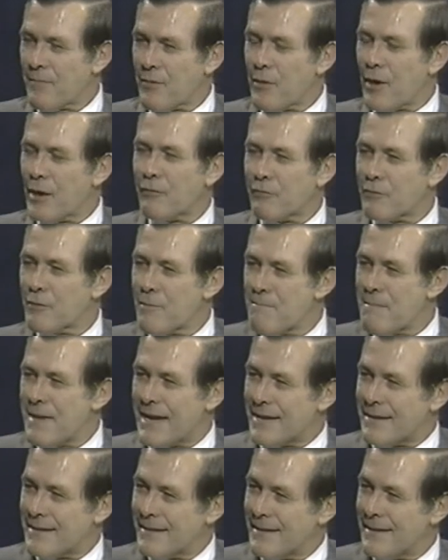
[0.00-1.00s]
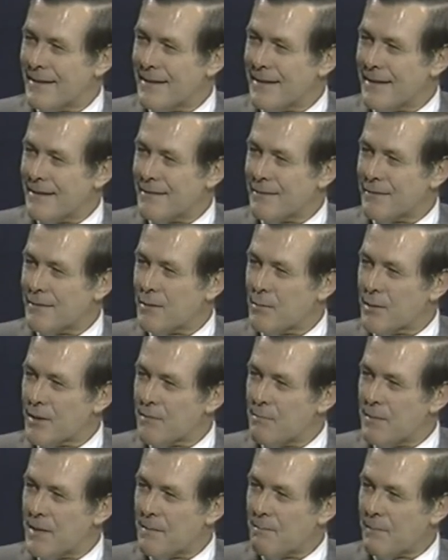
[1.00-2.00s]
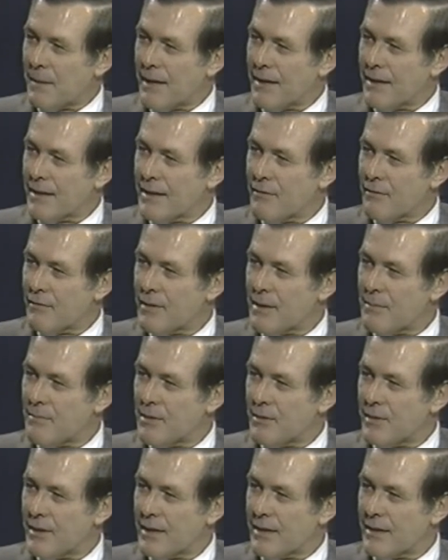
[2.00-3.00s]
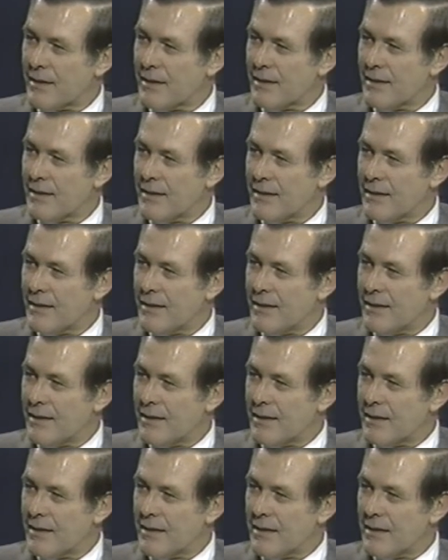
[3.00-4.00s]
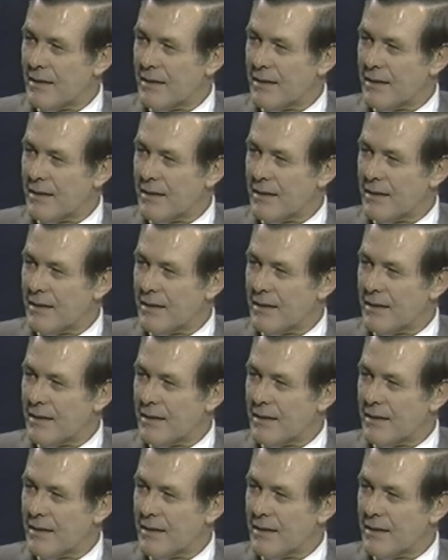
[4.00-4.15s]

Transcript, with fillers: thought for a minute that there would have been a penalty for them doing it. Mr.